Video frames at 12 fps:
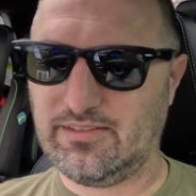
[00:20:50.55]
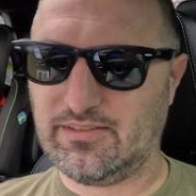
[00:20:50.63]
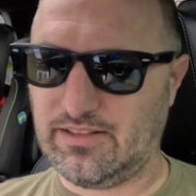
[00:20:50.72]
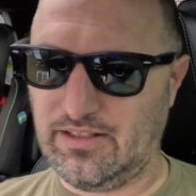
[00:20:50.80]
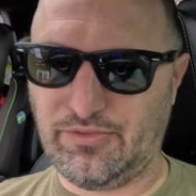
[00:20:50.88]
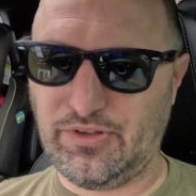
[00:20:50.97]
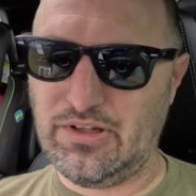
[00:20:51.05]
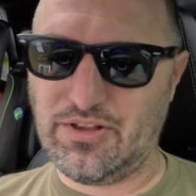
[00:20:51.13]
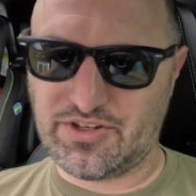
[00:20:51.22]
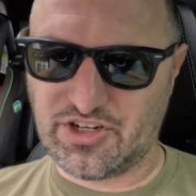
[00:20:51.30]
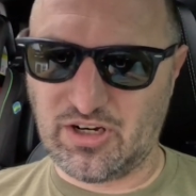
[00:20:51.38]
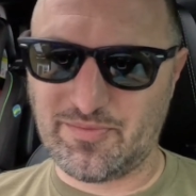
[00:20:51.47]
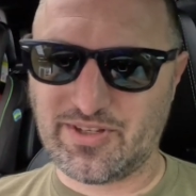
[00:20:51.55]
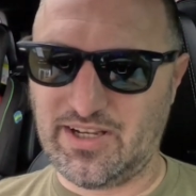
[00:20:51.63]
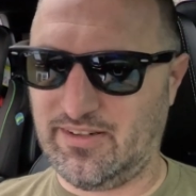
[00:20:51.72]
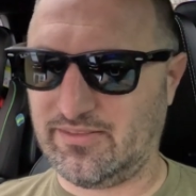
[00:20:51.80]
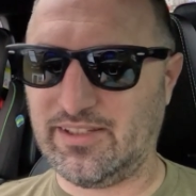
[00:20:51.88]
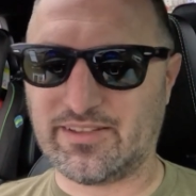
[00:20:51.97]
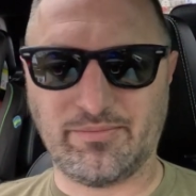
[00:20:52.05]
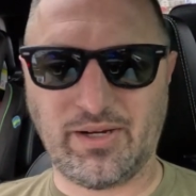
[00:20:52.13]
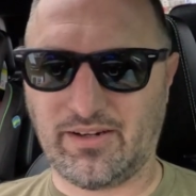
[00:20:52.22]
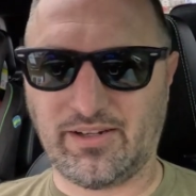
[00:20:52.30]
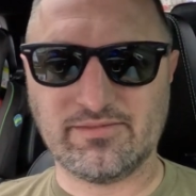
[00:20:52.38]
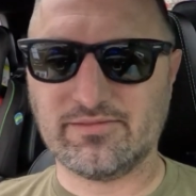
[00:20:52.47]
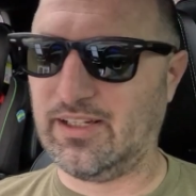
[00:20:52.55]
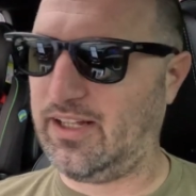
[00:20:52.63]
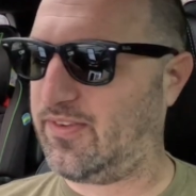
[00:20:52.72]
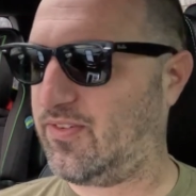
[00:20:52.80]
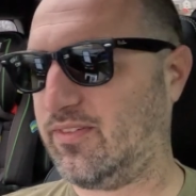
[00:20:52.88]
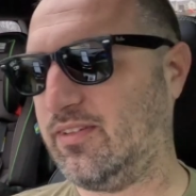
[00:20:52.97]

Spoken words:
if you know the chirp sound, that's a bearing. It's,